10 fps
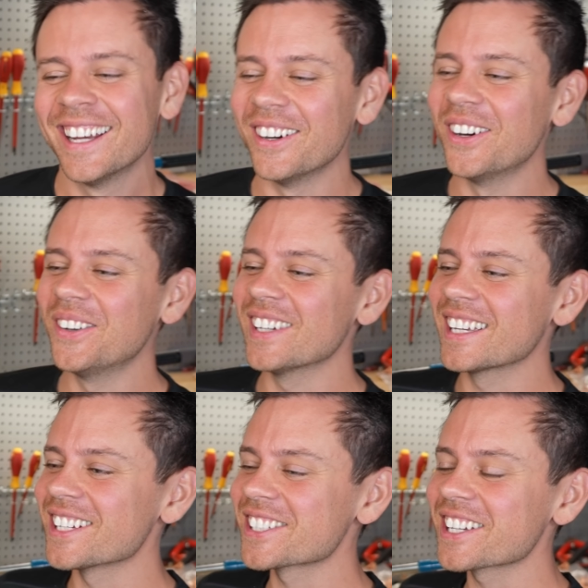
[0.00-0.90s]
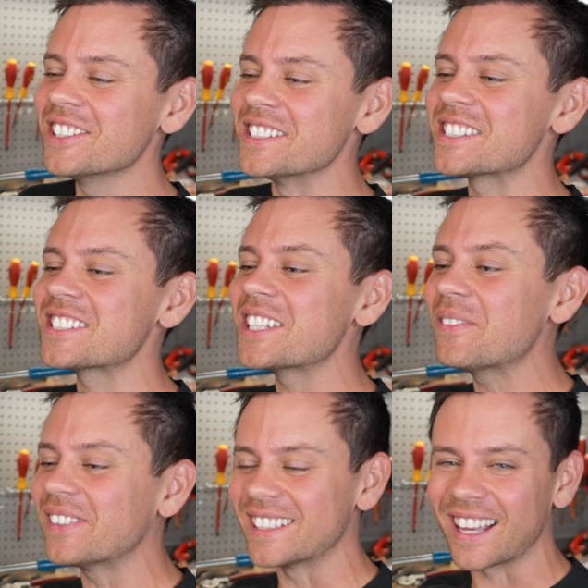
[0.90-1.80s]
oh my gosh, I couldn't
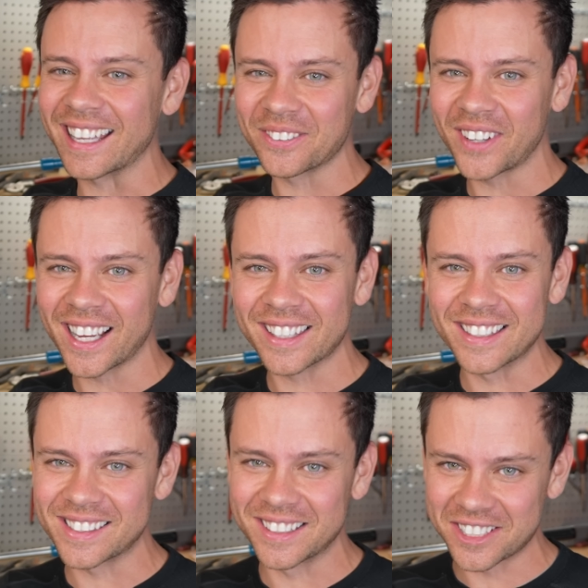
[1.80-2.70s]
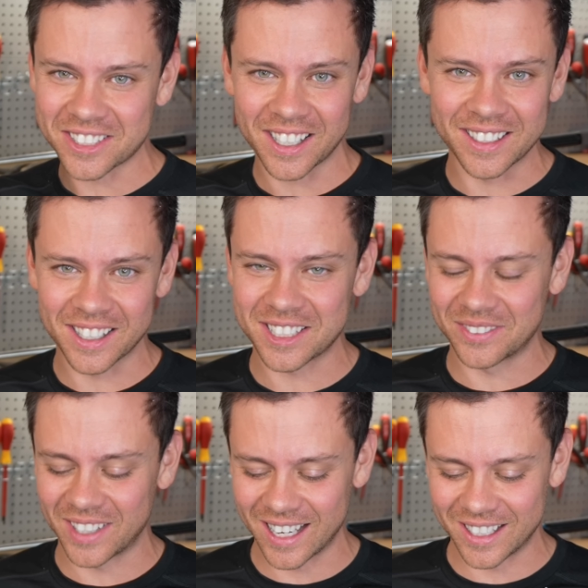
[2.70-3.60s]
sleep at night if I had this in a shed next to
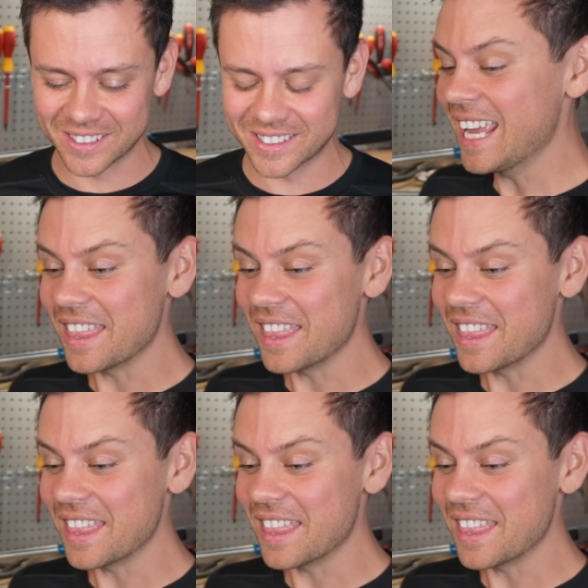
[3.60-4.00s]
my house.